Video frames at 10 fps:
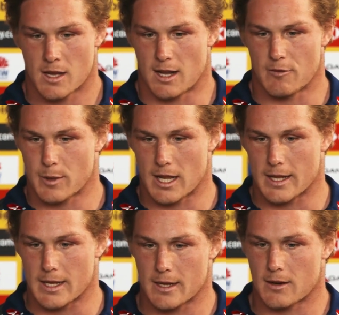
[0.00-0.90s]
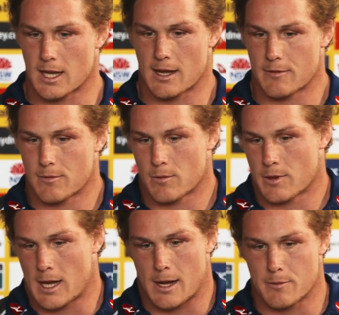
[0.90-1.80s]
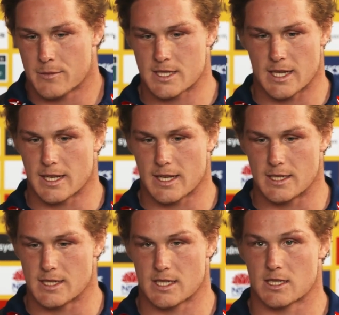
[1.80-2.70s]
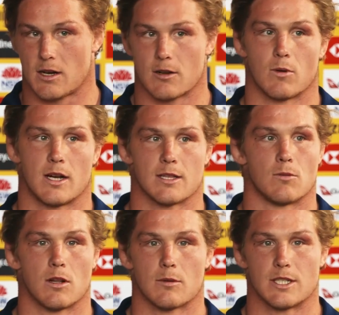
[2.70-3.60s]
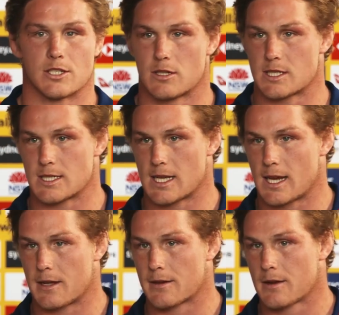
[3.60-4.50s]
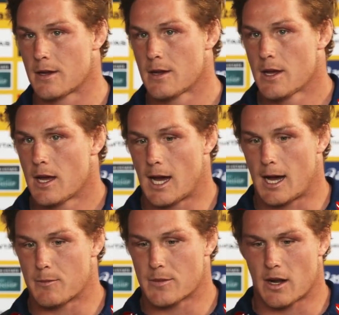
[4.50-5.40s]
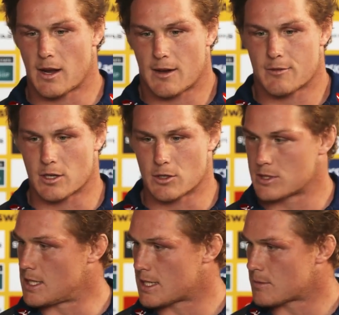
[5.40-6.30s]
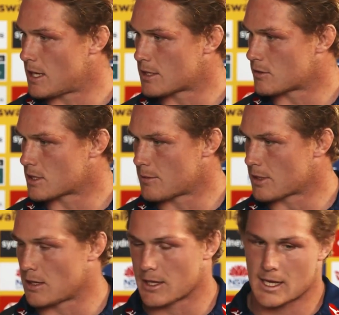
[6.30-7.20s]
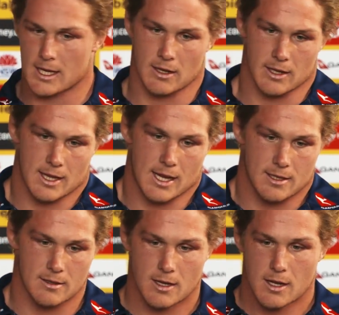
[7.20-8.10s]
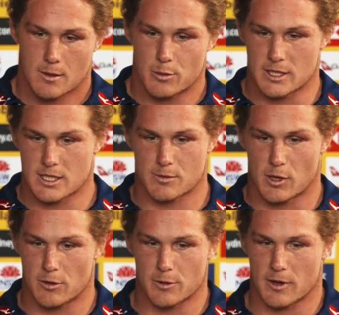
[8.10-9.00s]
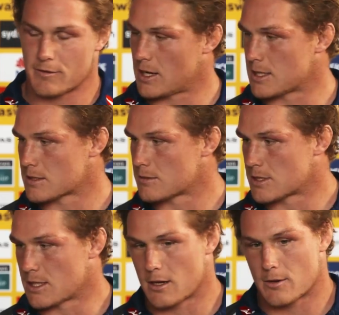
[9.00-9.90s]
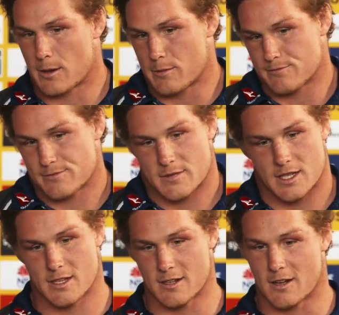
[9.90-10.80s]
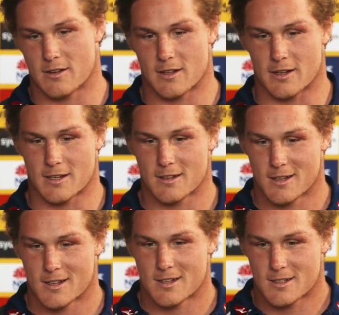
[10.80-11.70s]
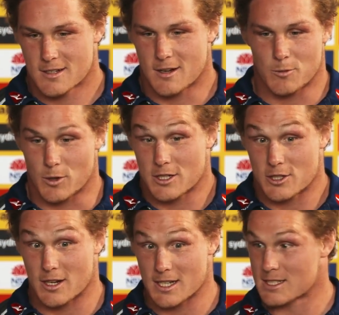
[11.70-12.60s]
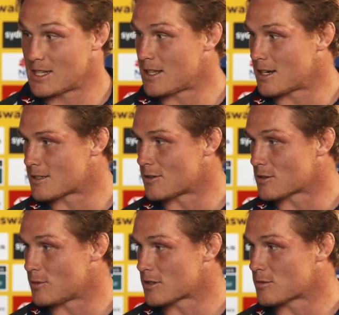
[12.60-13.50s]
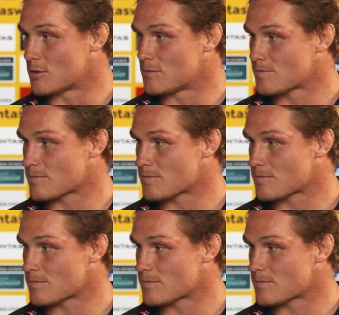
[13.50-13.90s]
Love playing here. I love seeing kids excited wearing the Wallaby jersey down, after a good test match or something like that. Like, that brings a smile to my face. So, I want to try and extend that as long as possible.